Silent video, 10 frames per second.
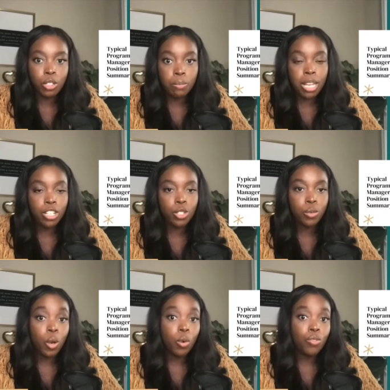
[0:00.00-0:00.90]
manager
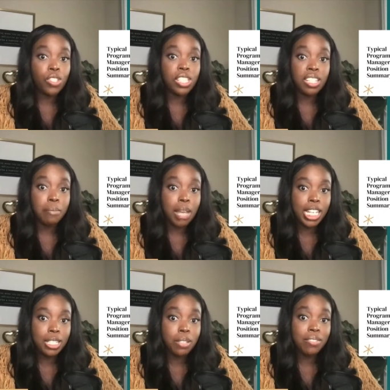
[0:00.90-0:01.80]
will oversee the
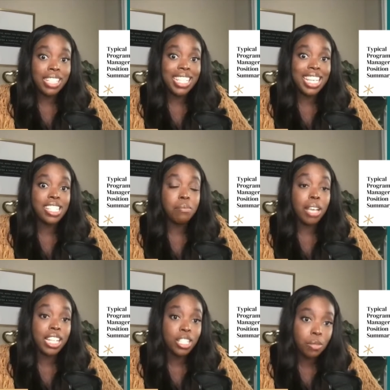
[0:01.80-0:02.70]
management of the case
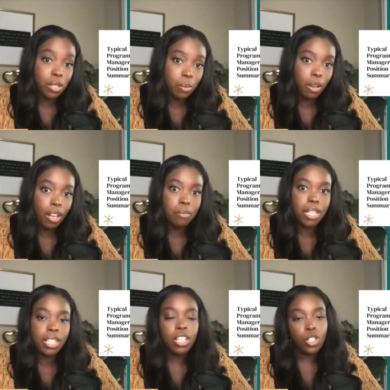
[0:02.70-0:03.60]
management
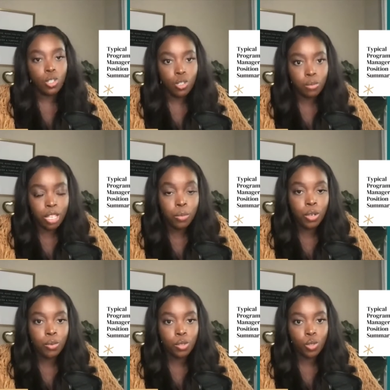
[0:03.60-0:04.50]
department. So you may
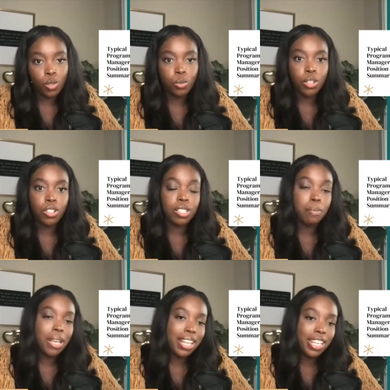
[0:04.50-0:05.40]
work with social workers
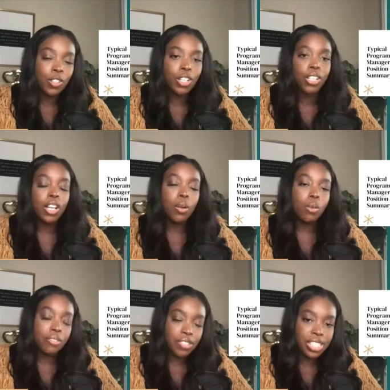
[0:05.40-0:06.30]
depending on
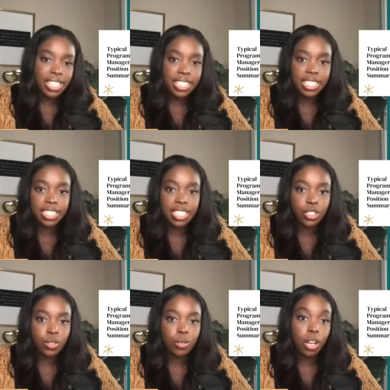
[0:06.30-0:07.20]
the facility
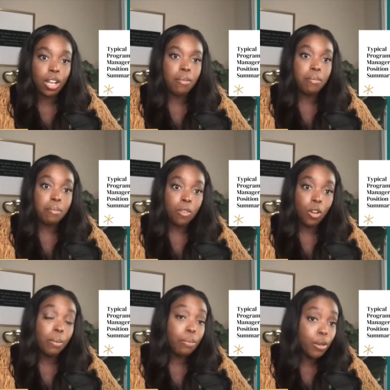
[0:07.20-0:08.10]
that you are
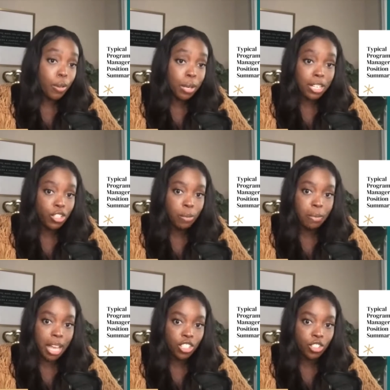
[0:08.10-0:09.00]
or the program that you're
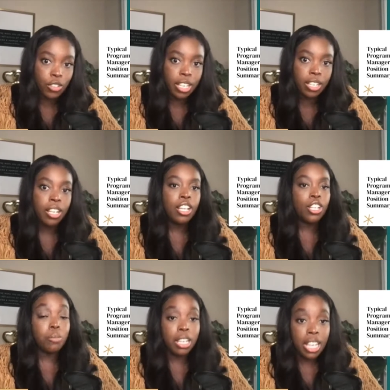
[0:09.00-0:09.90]
managing.
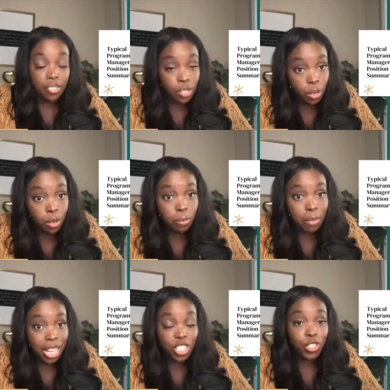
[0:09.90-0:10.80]
You may have to
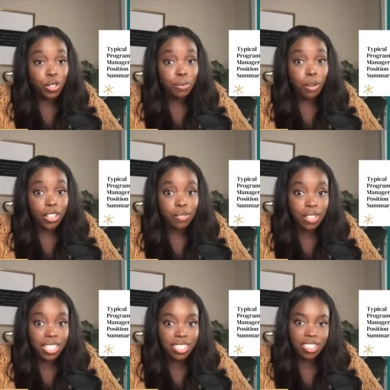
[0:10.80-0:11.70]
manage third-party
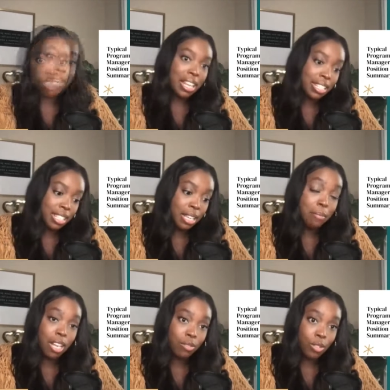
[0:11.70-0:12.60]
vendors.
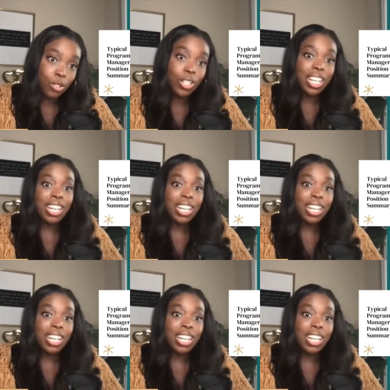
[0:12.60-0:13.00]
In my role,